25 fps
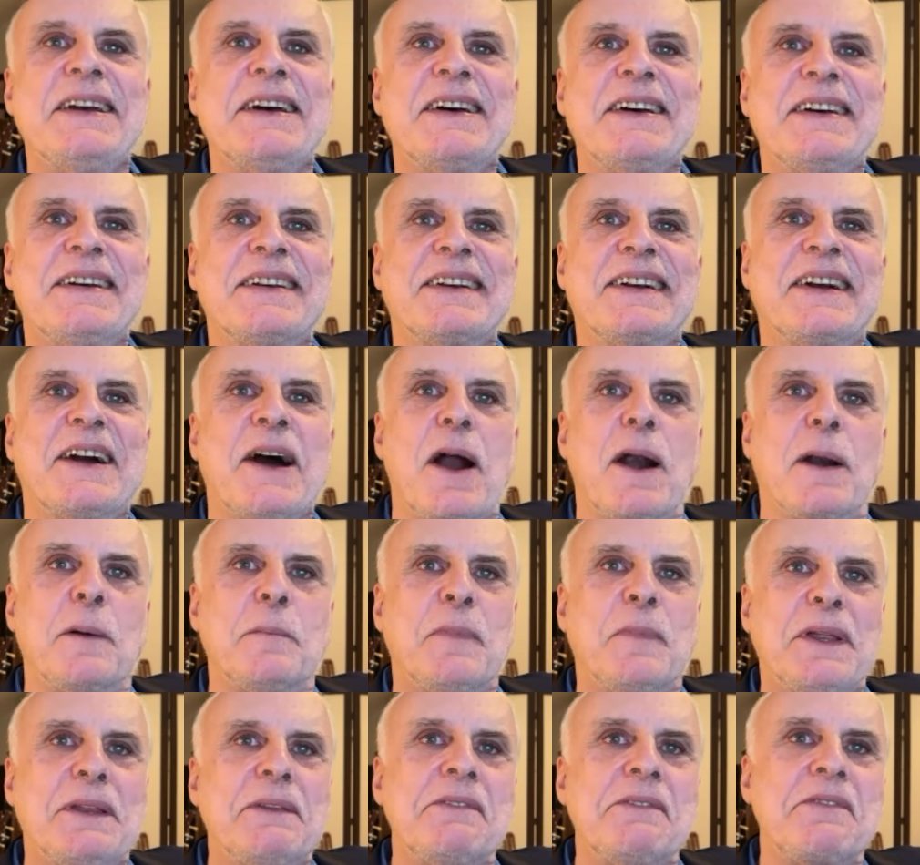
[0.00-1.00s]
uh,
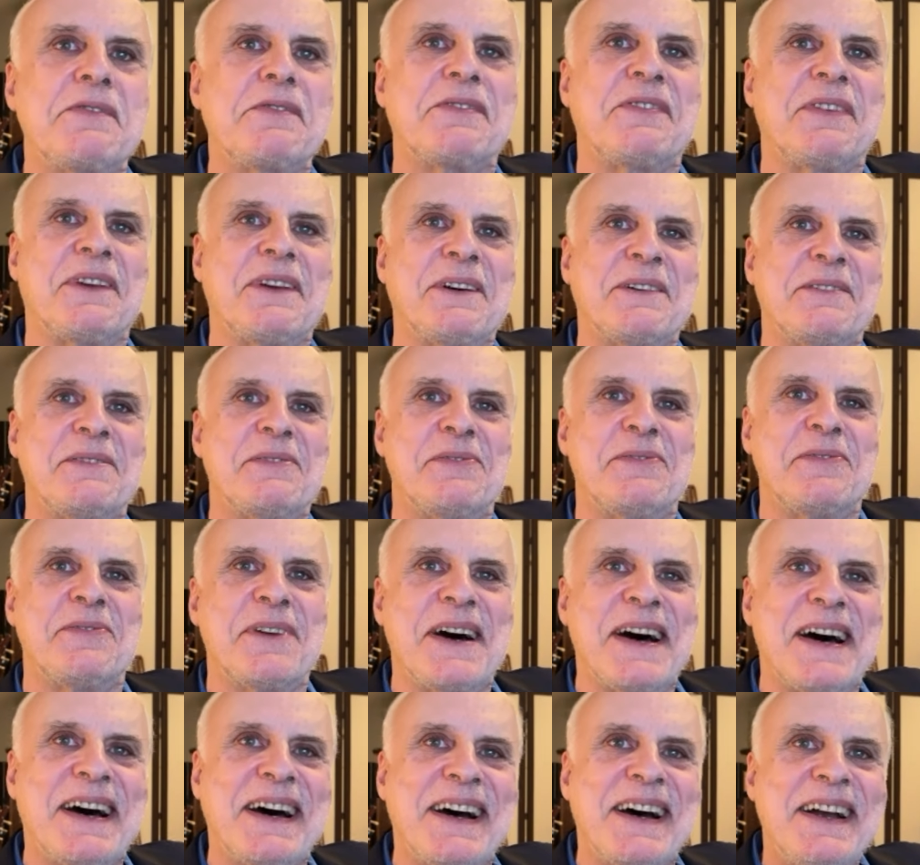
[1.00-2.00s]
garments of
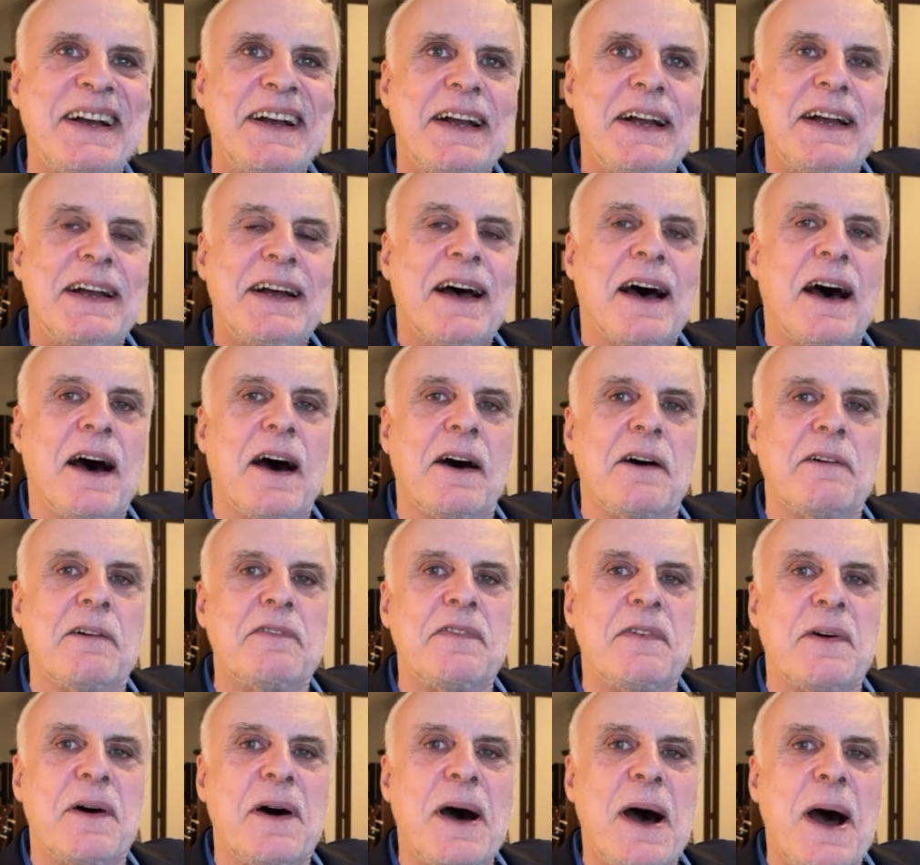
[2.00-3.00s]
uh,
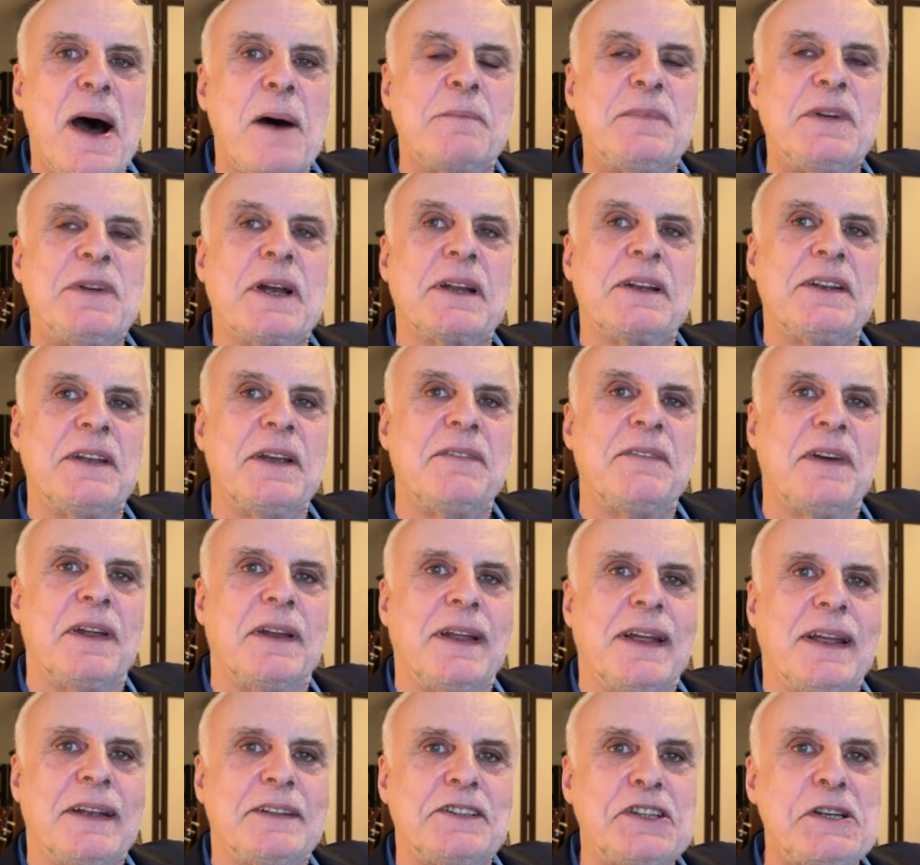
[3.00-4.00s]
of uh,
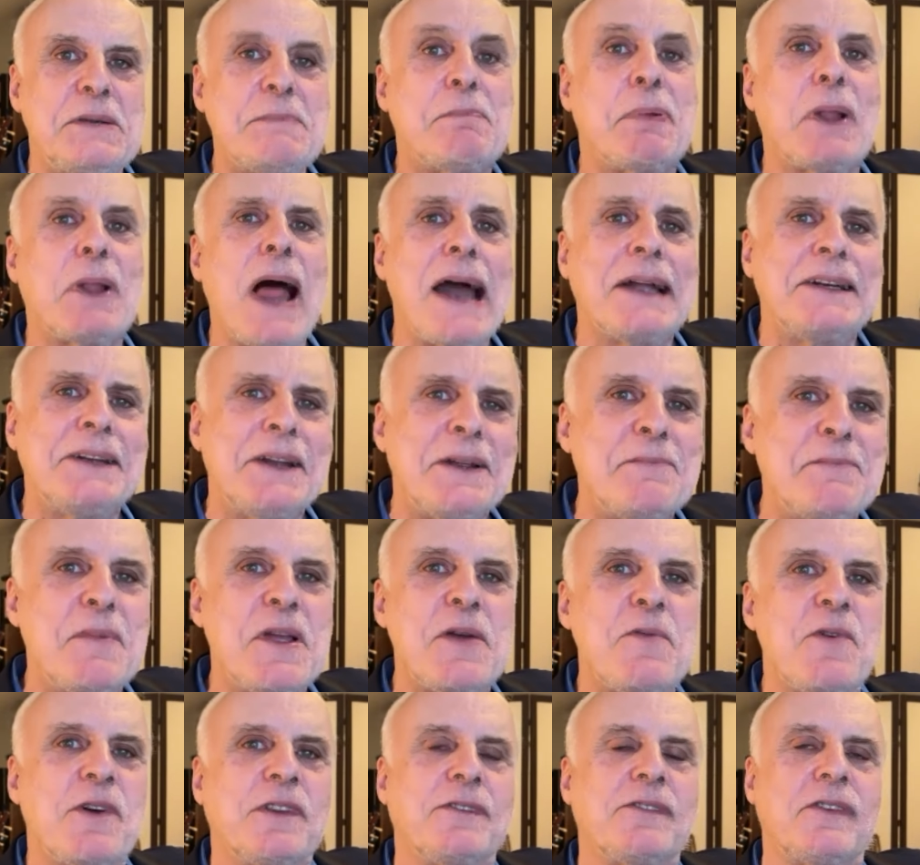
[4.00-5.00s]
objectivity. She blinded
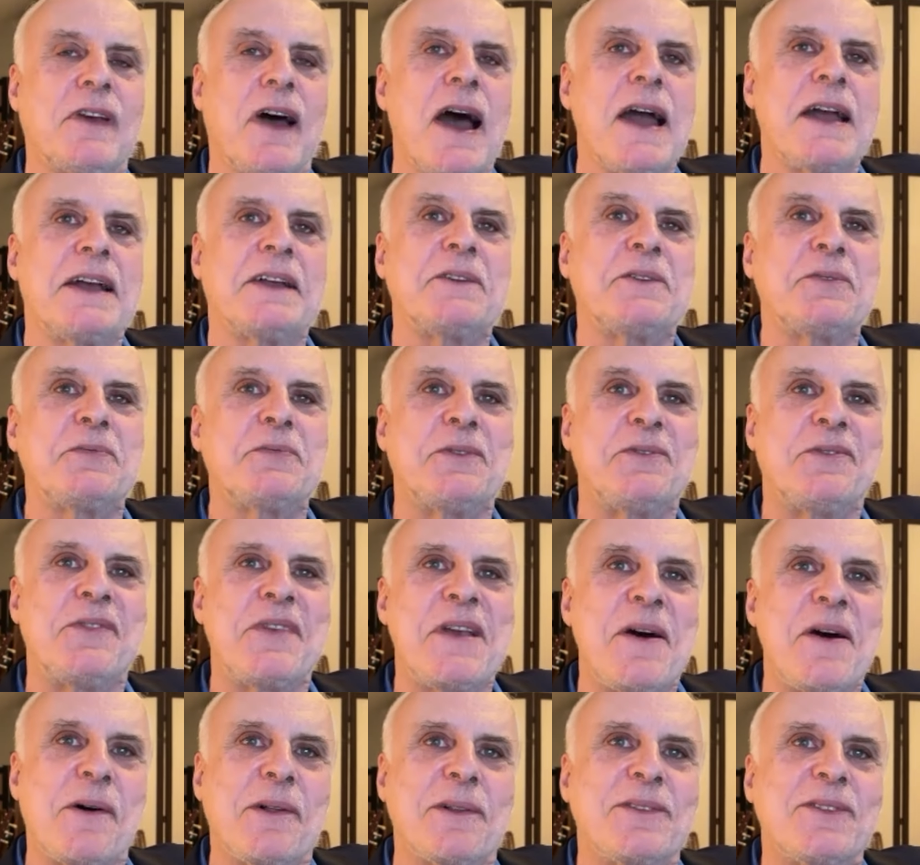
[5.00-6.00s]
me with science was
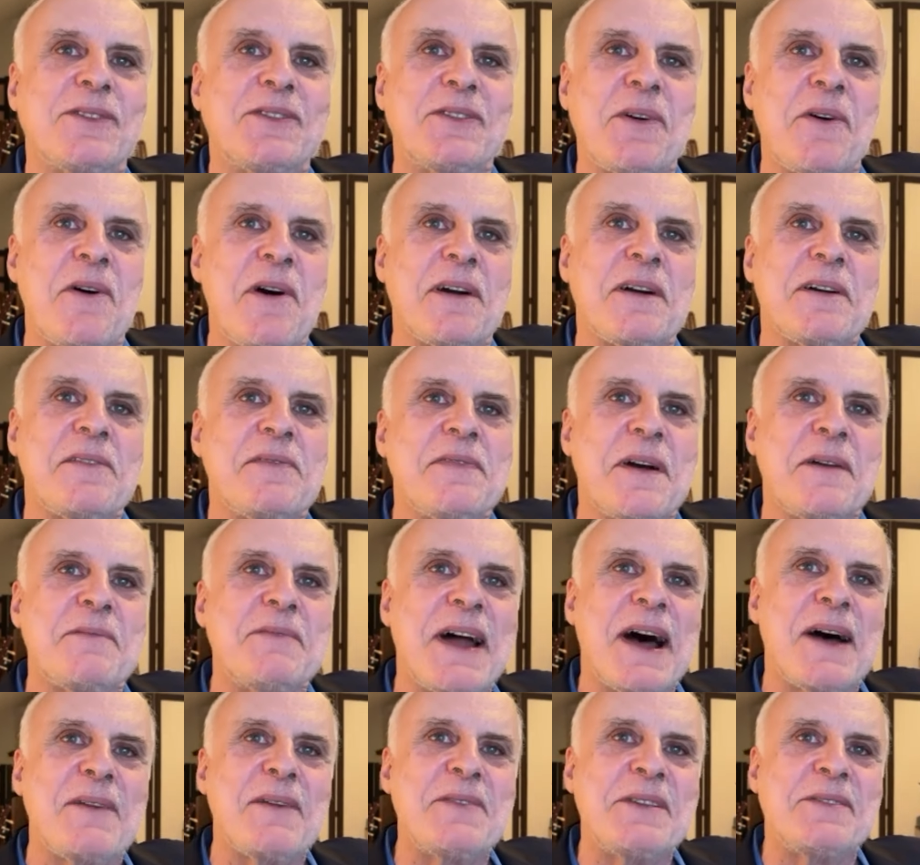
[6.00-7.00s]
the old song, if I'm
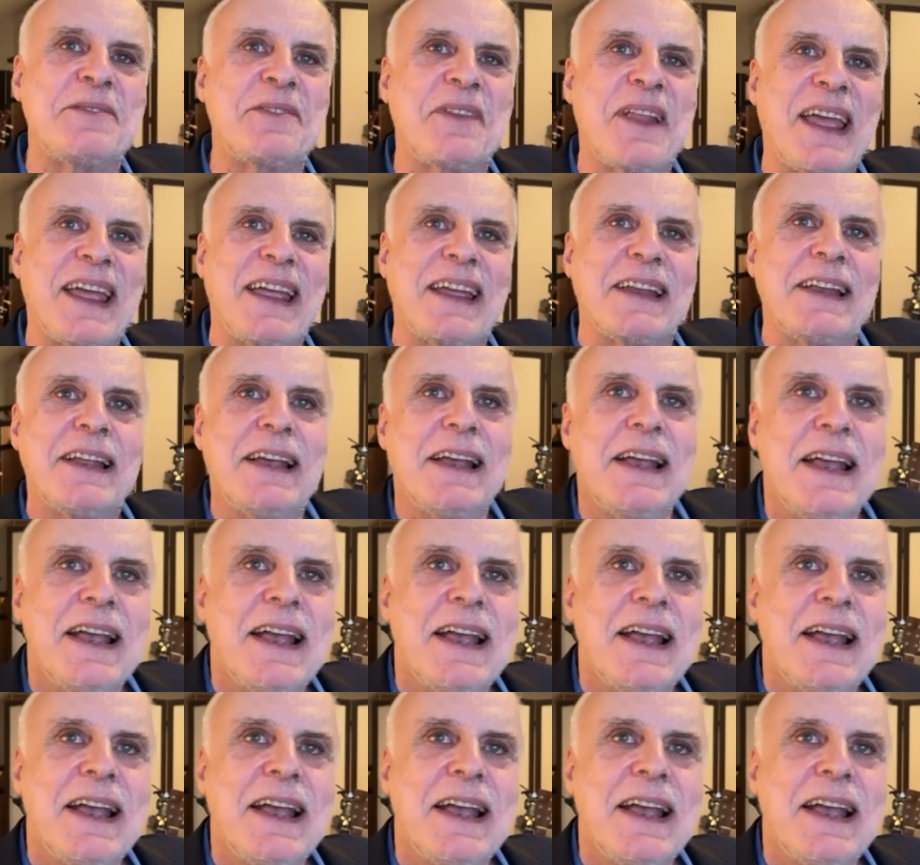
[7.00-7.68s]
not mistaken. Right.